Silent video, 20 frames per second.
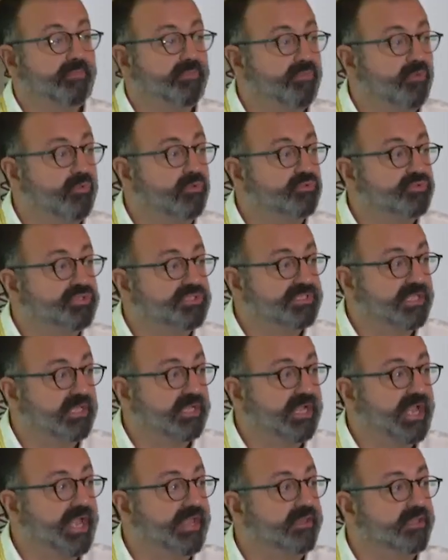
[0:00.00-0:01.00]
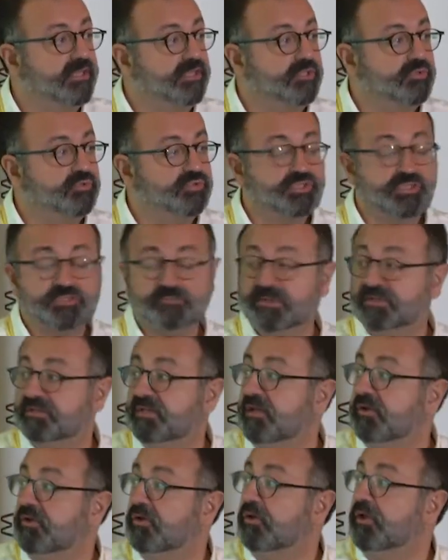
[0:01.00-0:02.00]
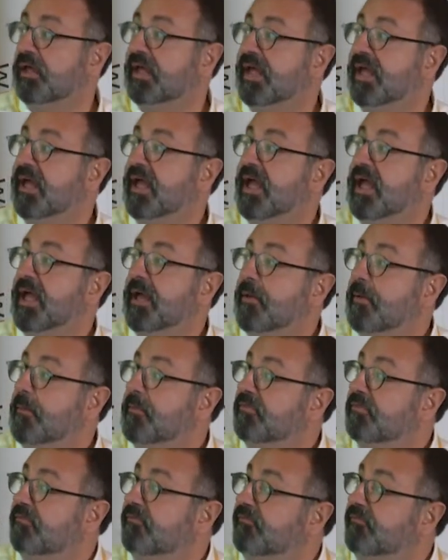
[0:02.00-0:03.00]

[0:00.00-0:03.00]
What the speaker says: Pathologists that kindly used this material, the